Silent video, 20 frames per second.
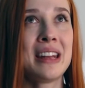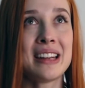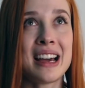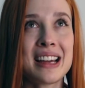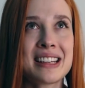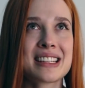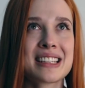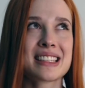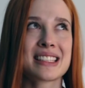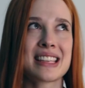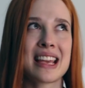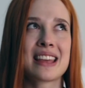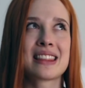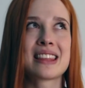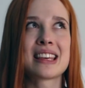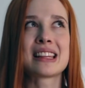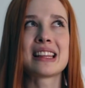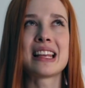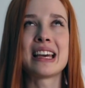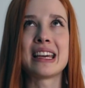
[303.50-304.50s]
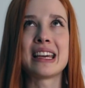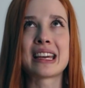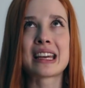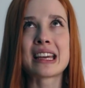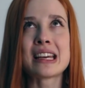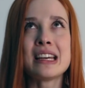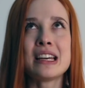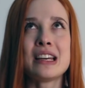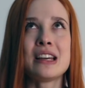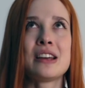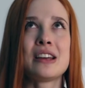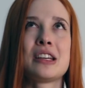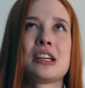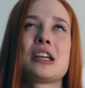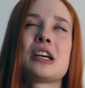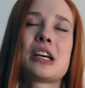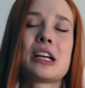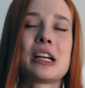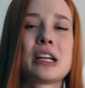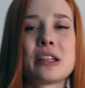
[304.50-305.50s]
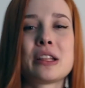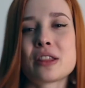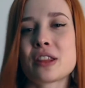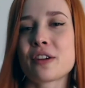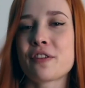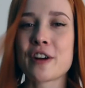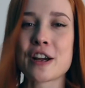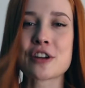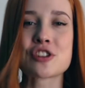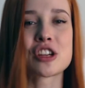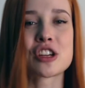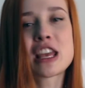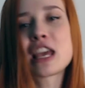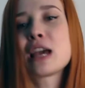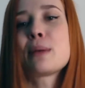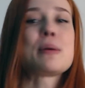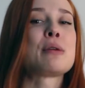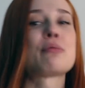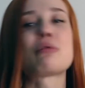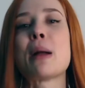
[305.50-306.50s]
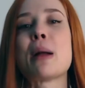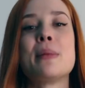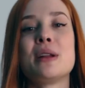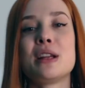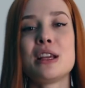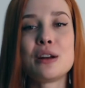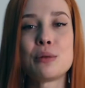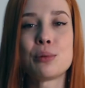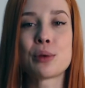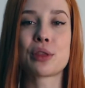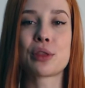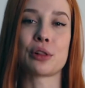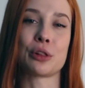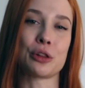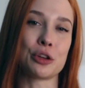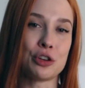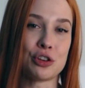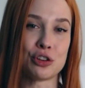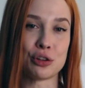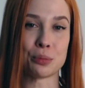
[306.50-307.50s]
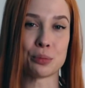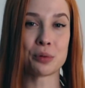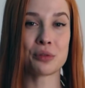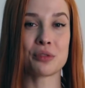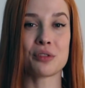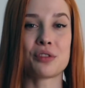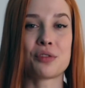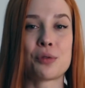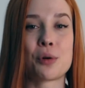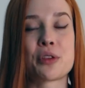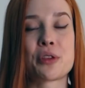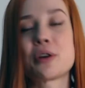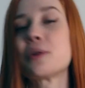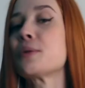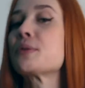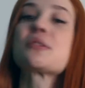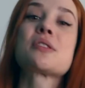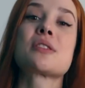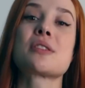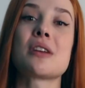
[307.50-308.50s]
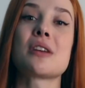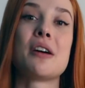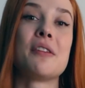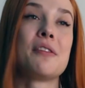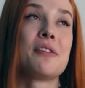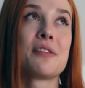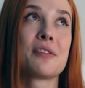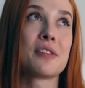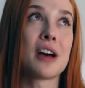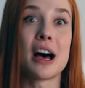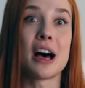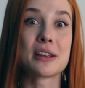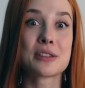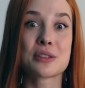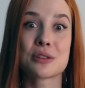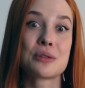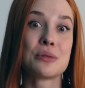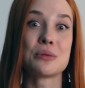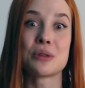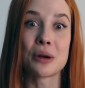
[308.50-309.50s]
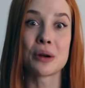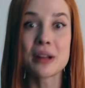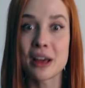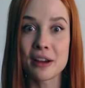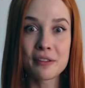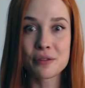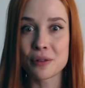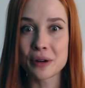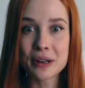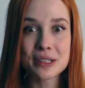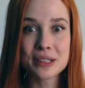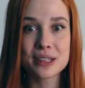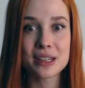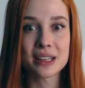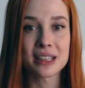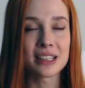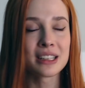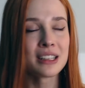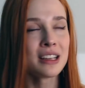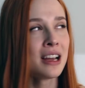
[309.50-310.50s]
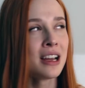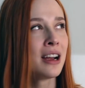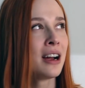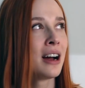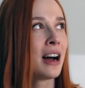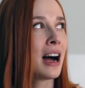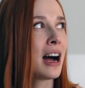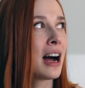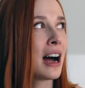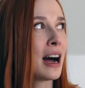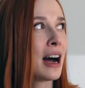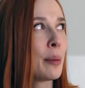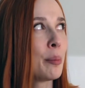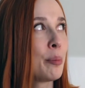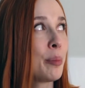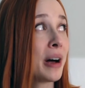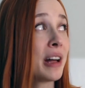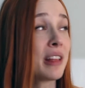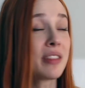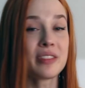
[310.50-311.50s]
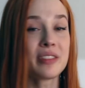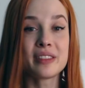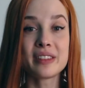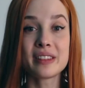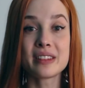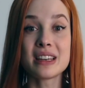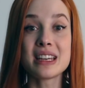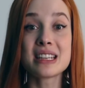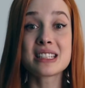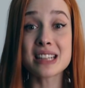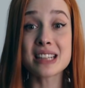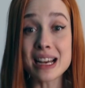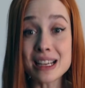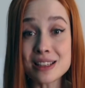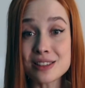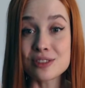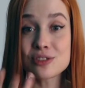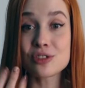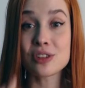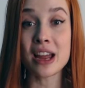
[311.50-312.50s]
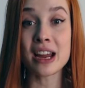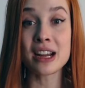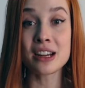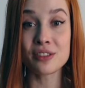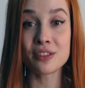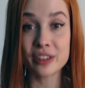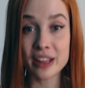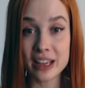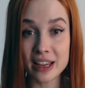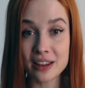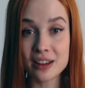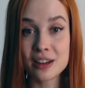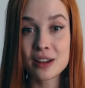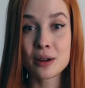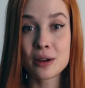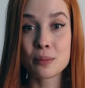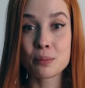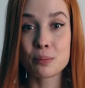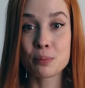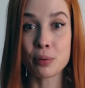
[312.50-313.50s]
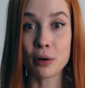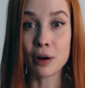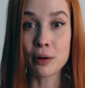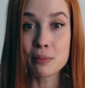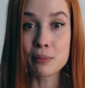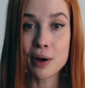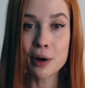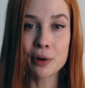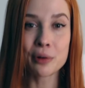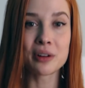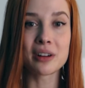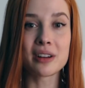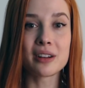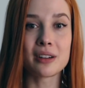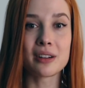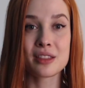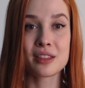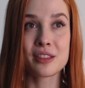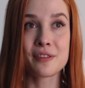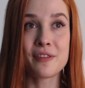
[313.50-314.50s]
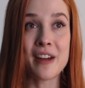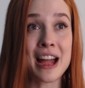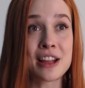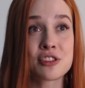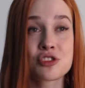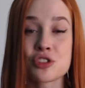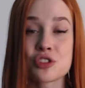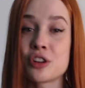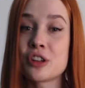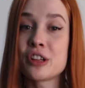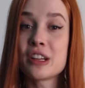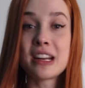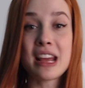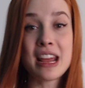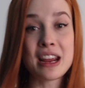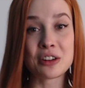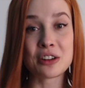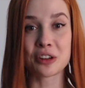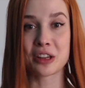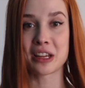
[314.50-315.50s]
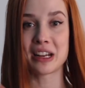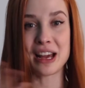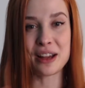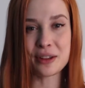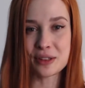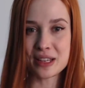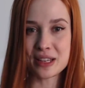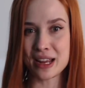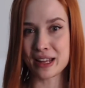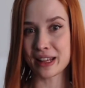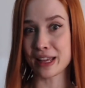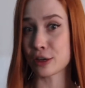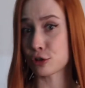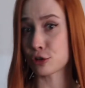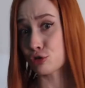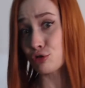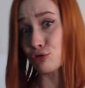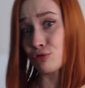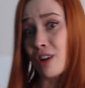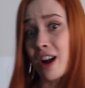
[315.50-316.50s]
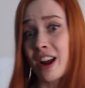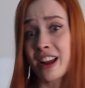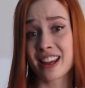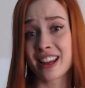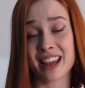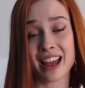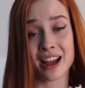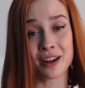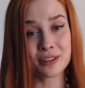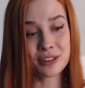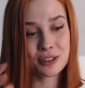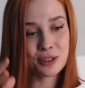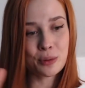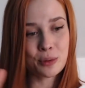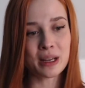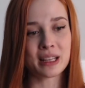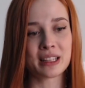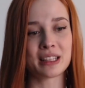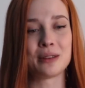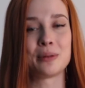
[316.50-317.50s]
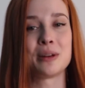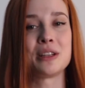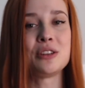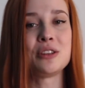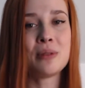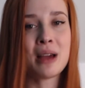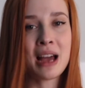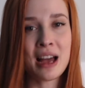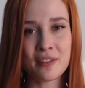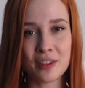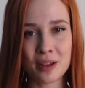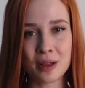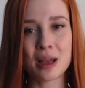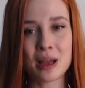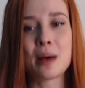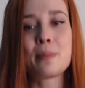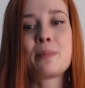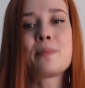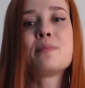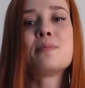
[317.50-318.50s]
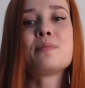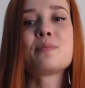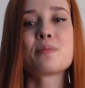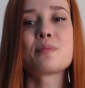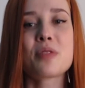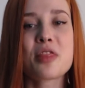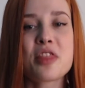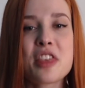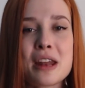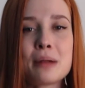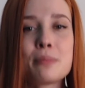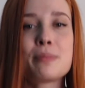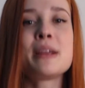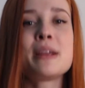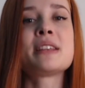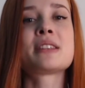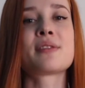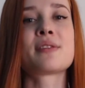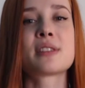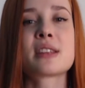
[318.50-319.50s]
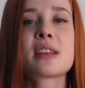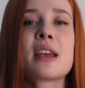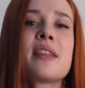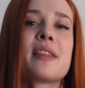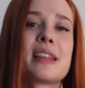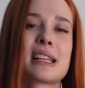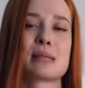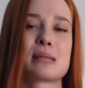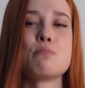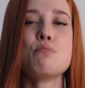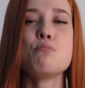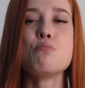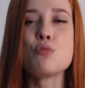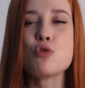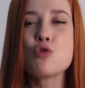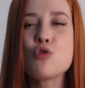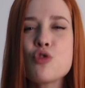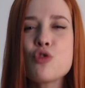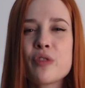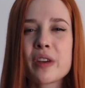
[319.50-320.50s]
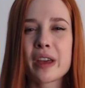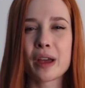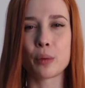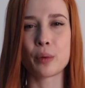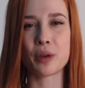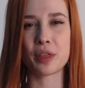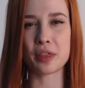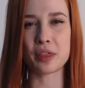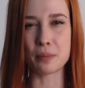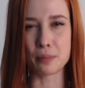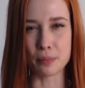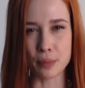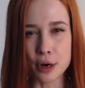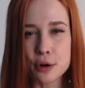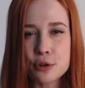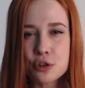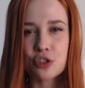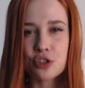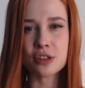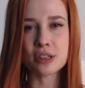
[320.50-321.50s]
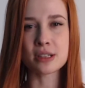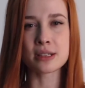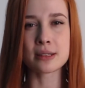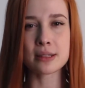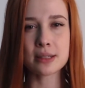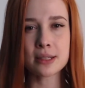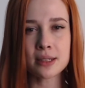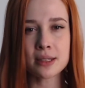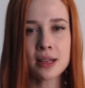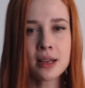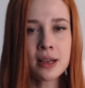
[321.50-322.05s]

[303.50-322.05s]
not to say that, like, the friction can't be remedied with lube for those of us who don't have foreskin, but it does kind of like promote the vaginal and anal canals not like drying out as quickly when you have a thin piece of skin that's moving with the motions.